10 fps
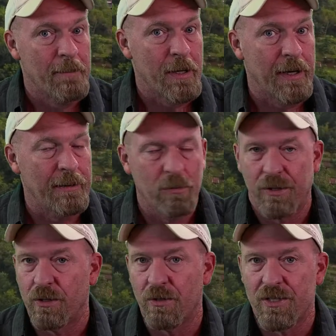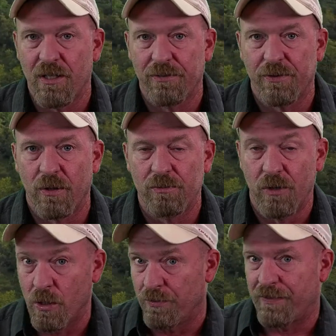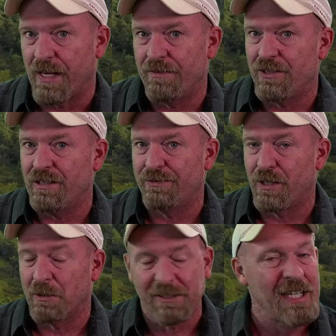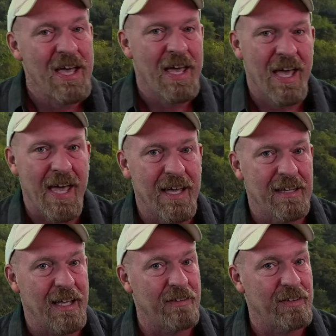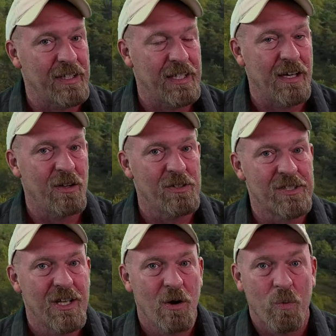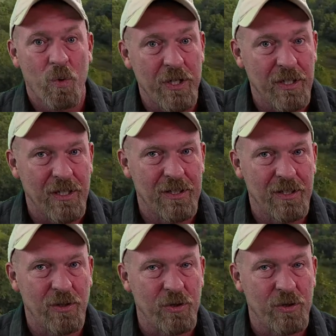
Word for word: All right, with no cell phone, no 5G, folks, and everything else, what are you going to do?